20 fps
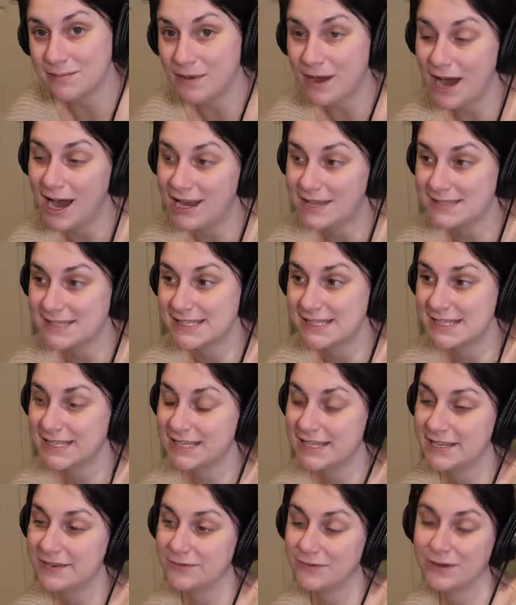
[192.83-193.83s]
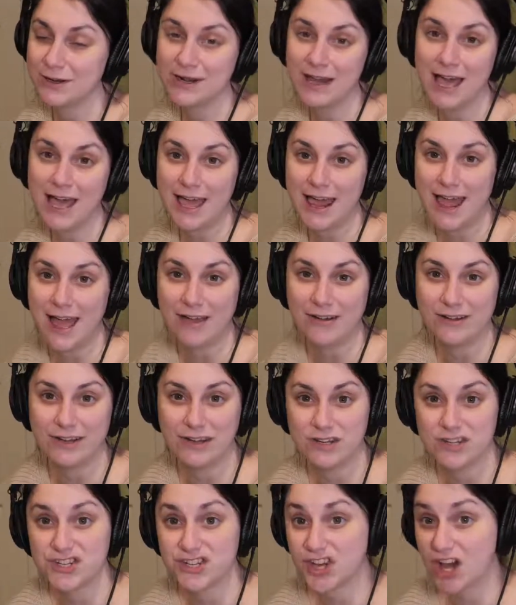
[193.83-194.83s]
and positive. We're not out here to